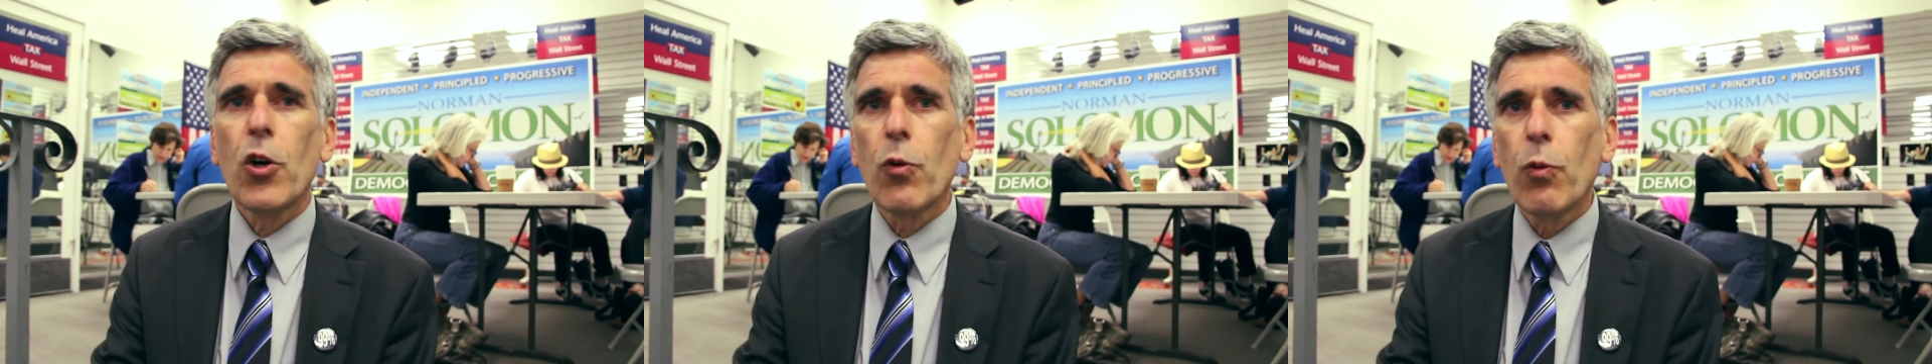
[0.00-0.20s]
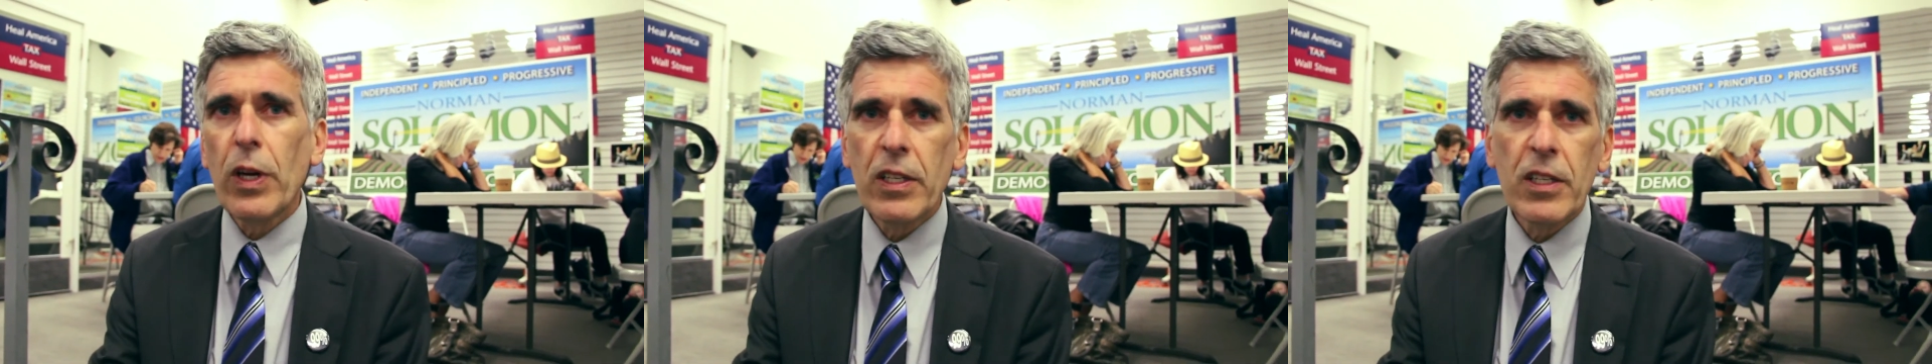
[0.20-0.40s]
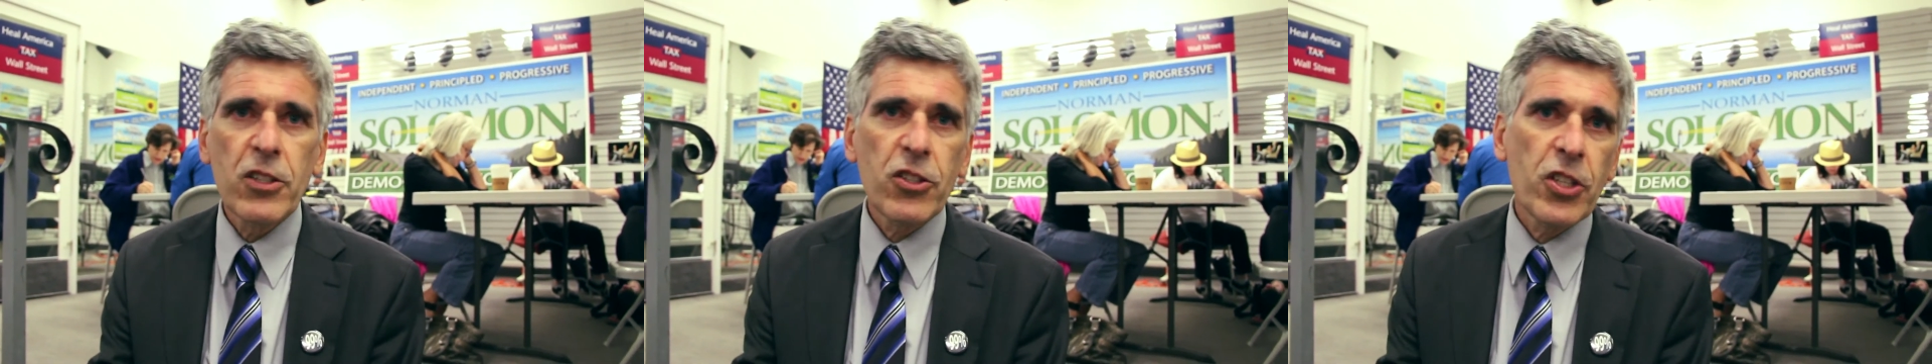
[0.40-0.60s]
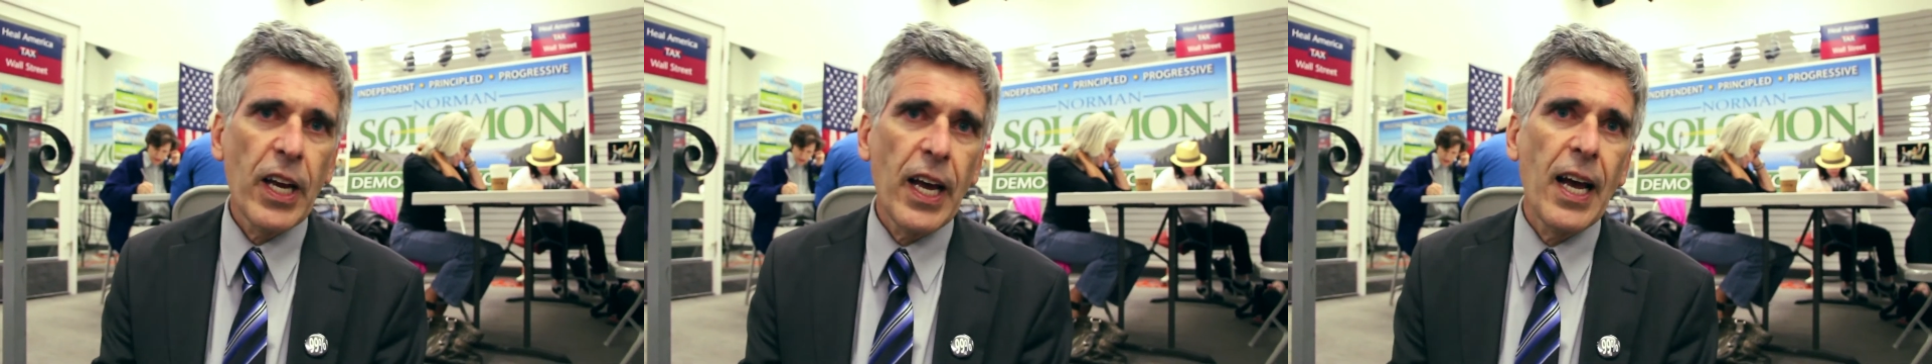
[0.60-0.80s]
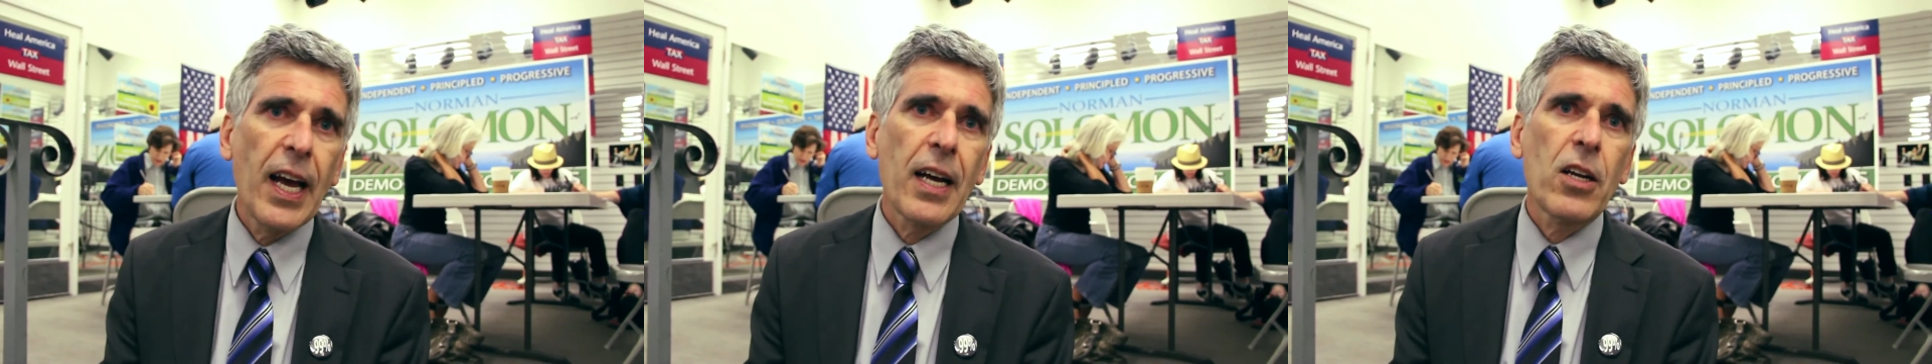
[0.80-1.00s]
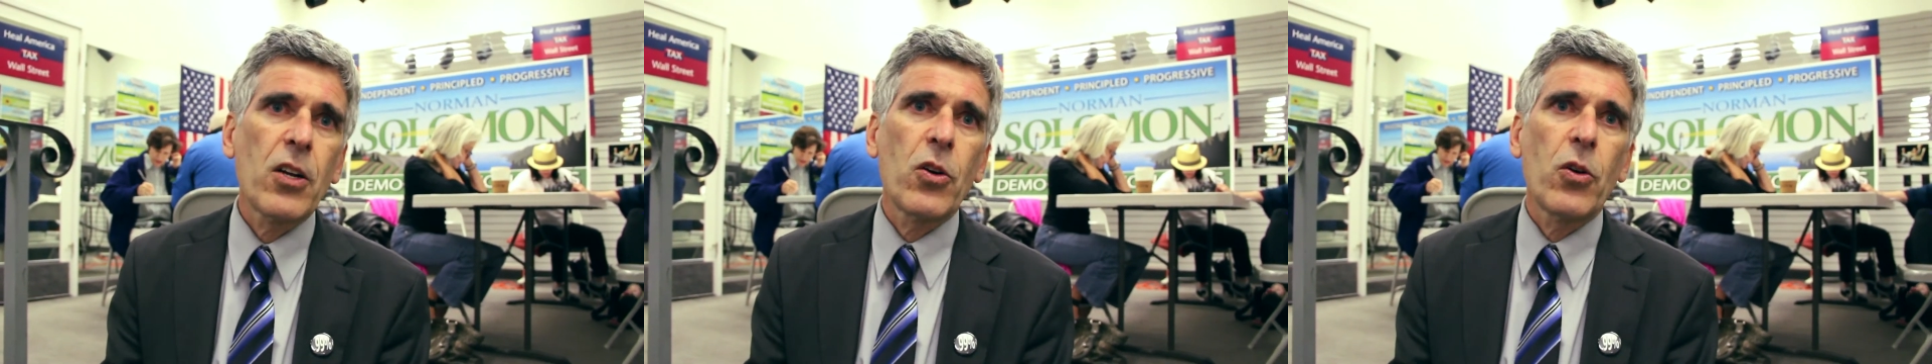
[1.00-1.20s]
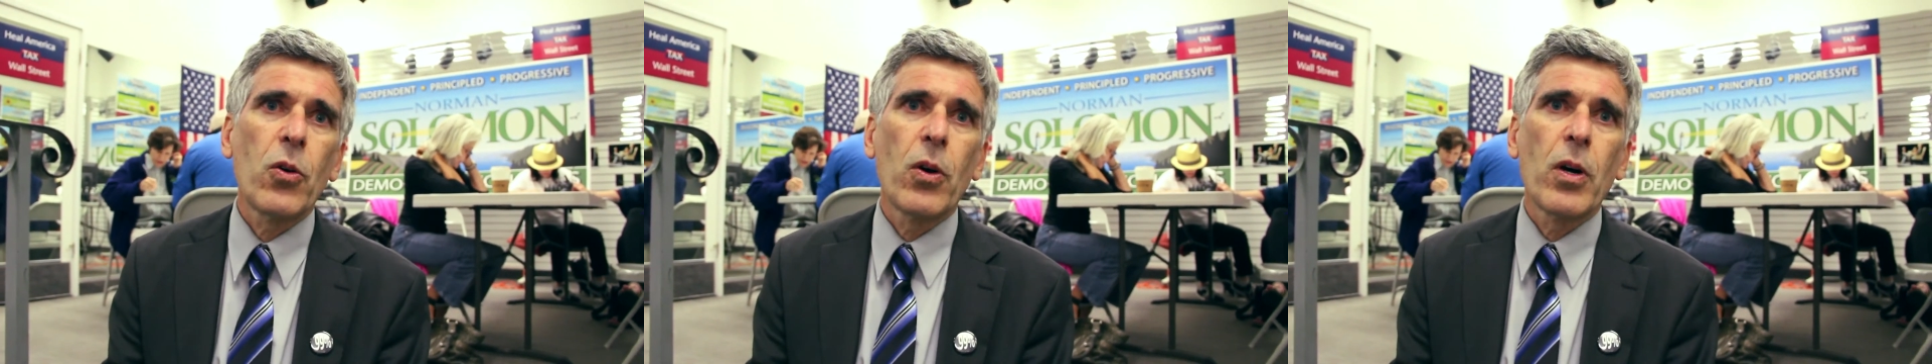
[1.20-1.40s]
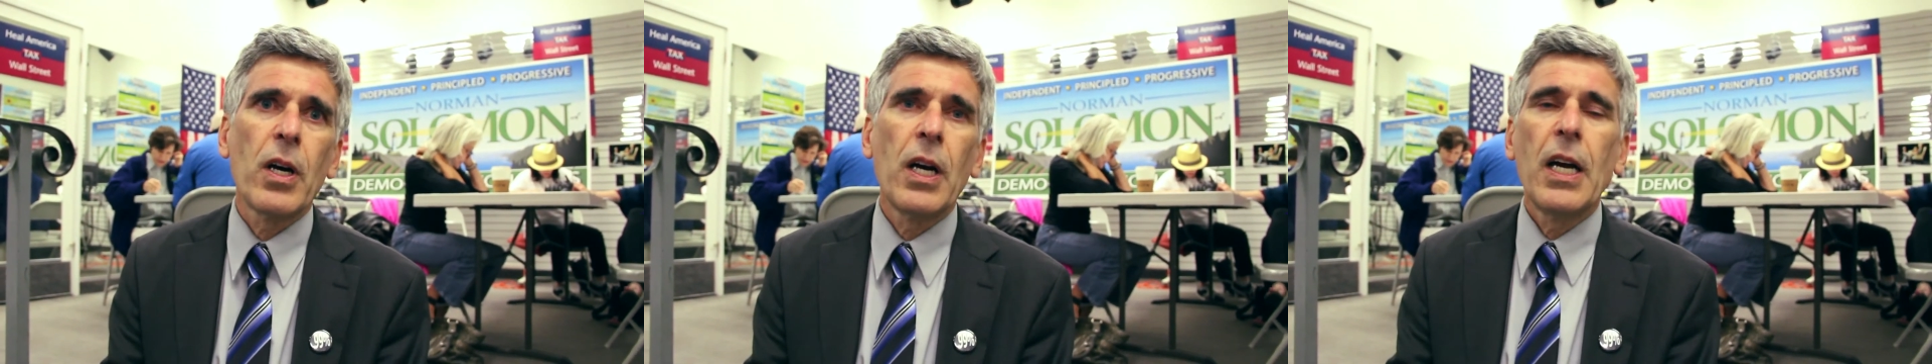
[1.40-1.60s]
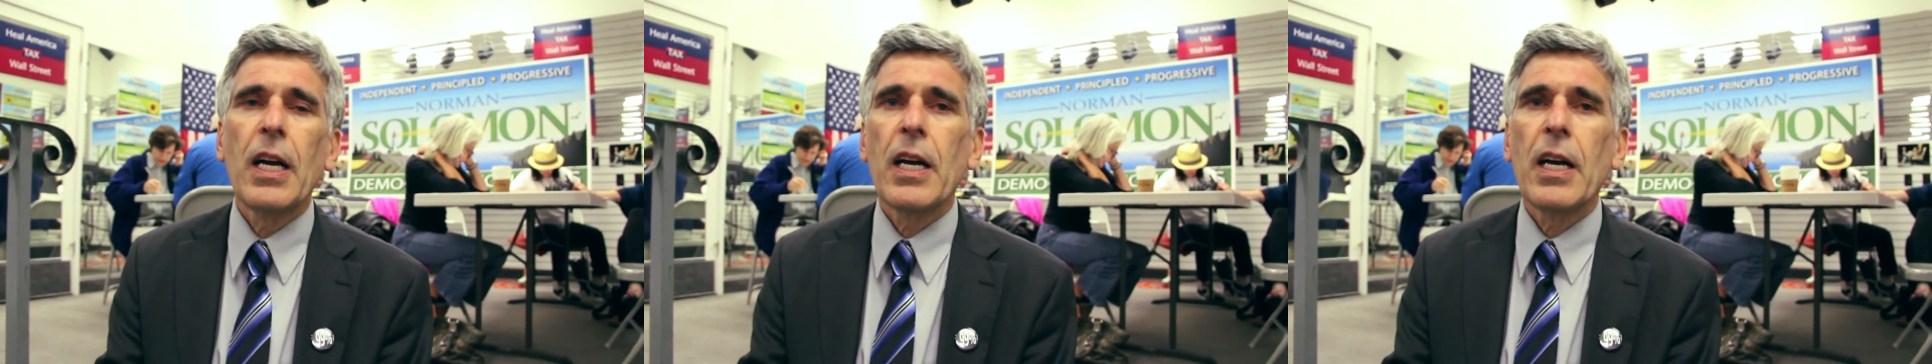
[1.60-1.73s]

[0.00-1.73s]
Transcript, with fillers: written a check or